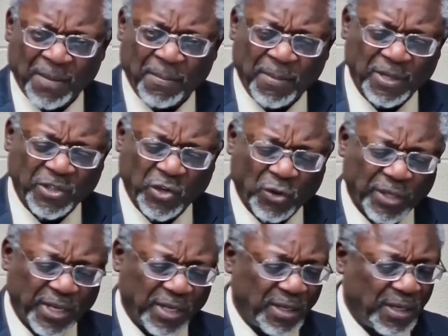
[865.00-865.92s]
So
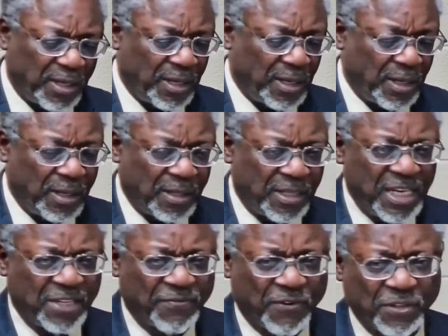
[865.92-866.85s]
then, these
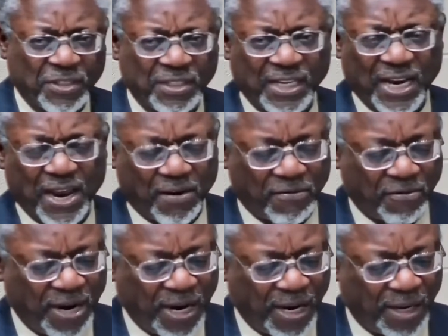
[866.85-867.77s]
verses that I have
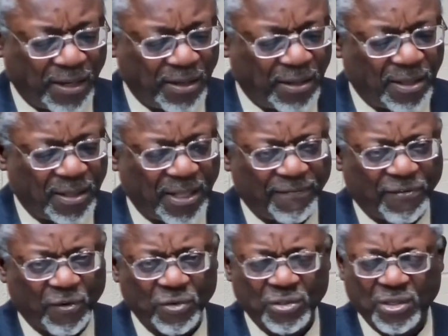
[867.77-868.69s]
read that
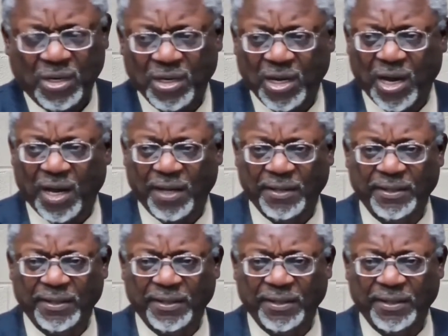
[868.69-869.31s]
focused on God